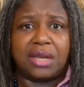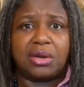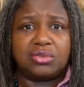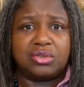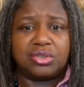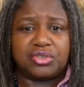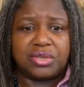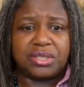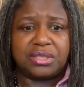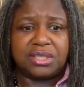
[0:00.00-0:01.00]
I go to a
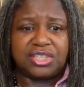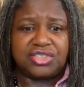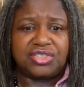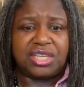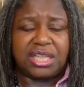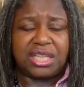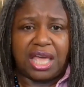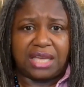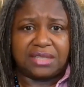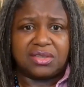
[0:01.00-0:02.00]
strength conditioning
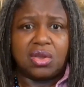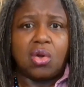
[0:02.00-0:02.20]
class.